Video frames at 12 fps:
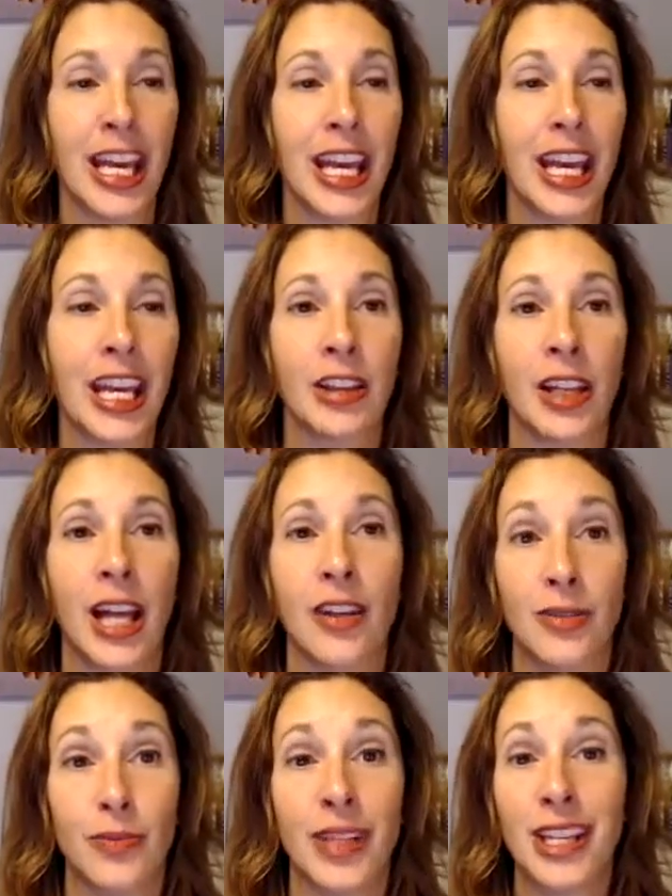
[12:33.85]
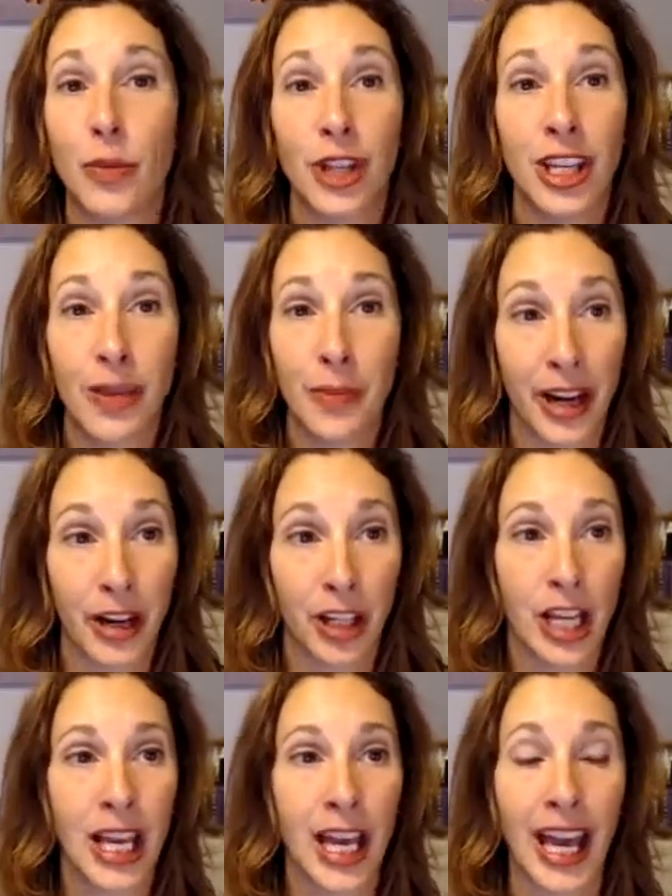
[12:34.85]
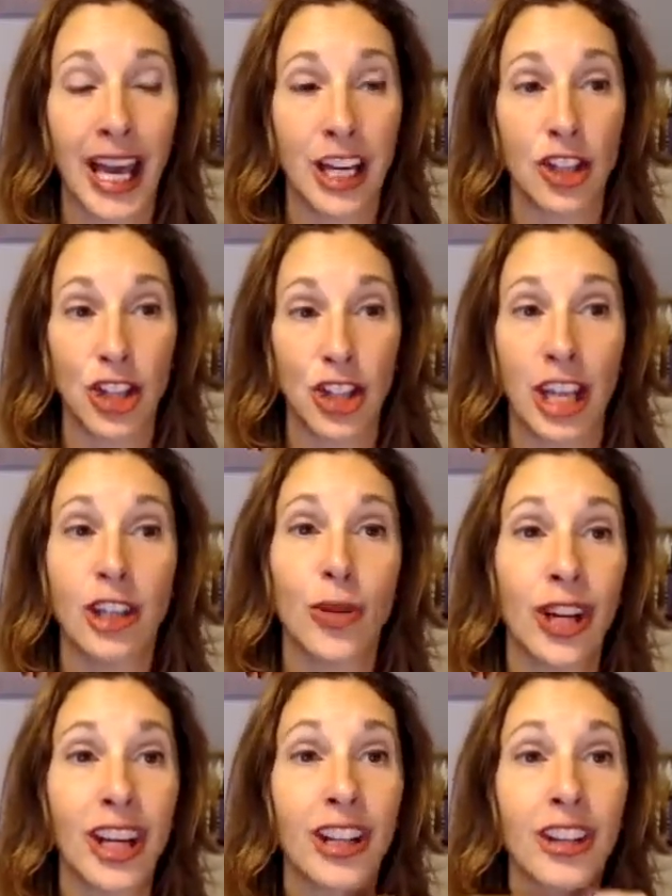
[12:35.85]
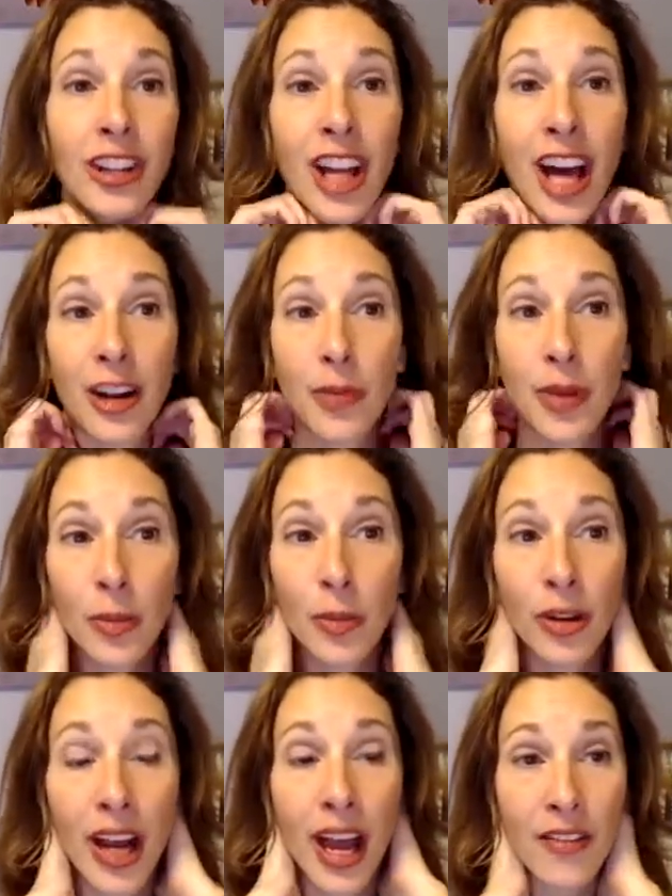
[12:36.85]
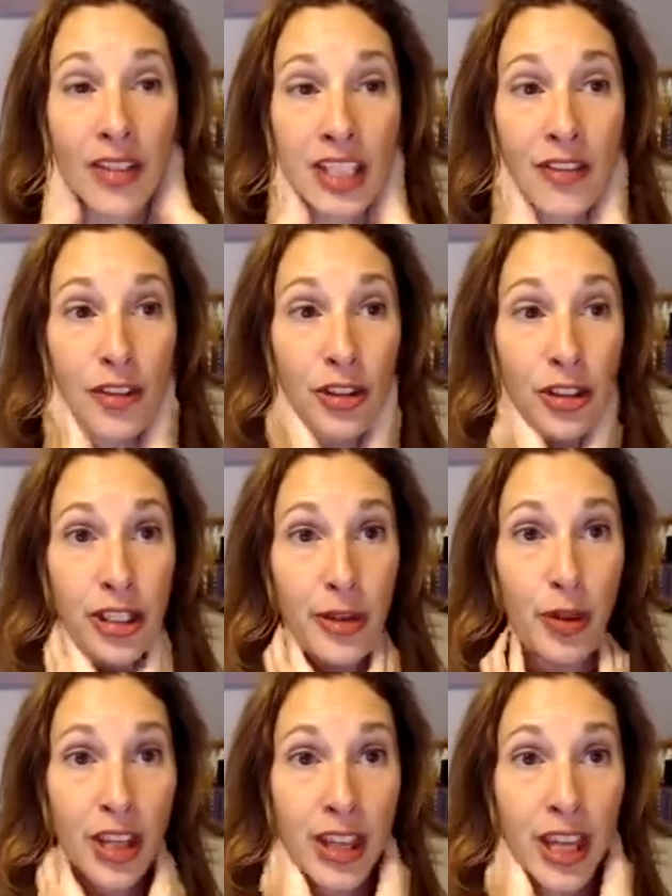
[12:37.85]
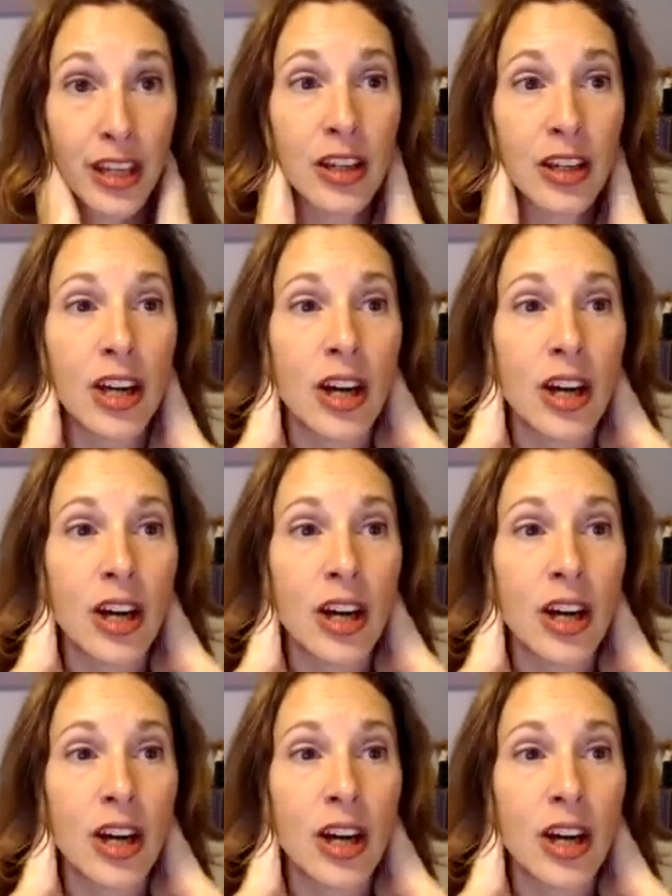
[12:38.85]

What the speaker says: It allows me to breathe better. And in January, a lot of people are having difficulty breathing.